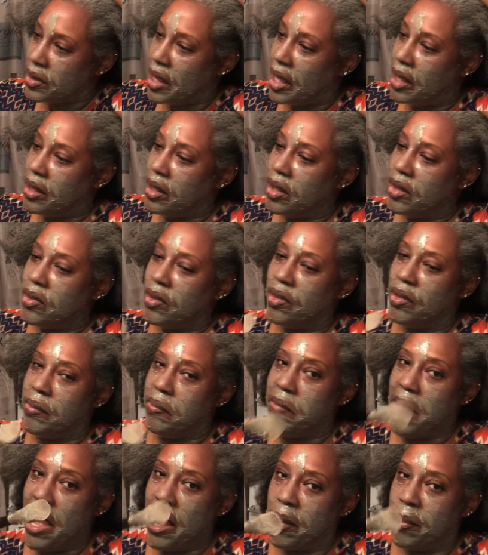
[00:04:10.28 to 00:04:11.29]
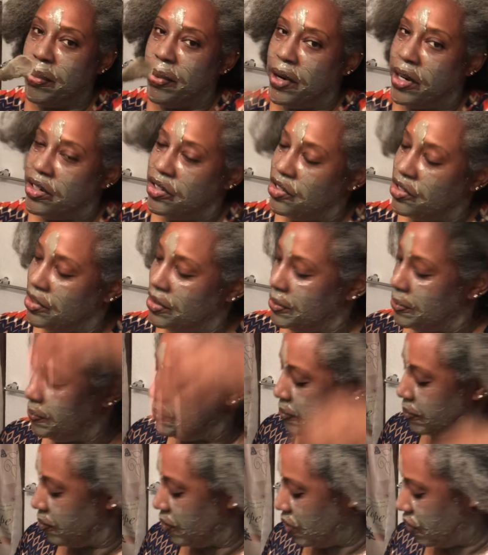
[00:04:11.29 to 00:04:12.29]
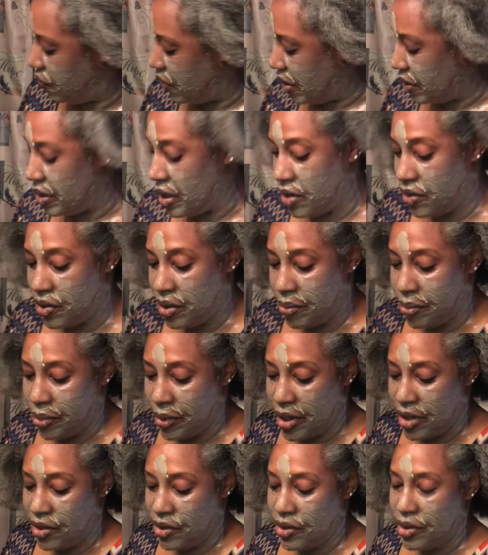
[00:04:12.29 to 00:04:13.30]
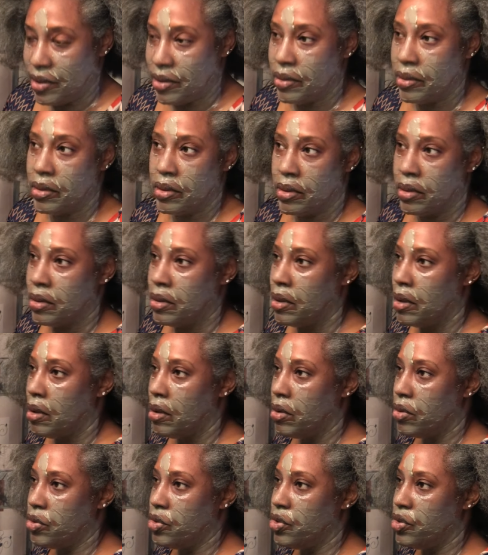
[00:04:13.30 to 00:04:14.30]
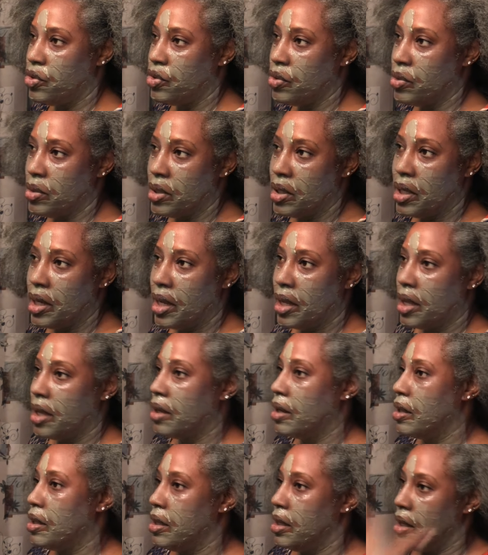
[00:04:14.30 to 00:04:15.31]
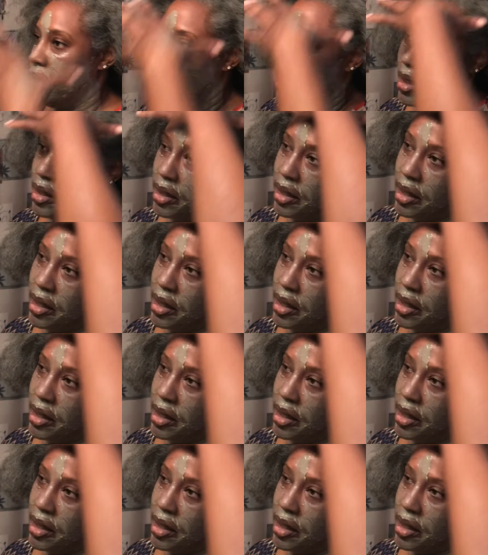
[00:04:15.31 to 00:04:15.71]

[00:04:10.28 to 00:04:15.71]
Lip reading: And this is a MAC brush, foundation brush. Oh shoot, did I get clay?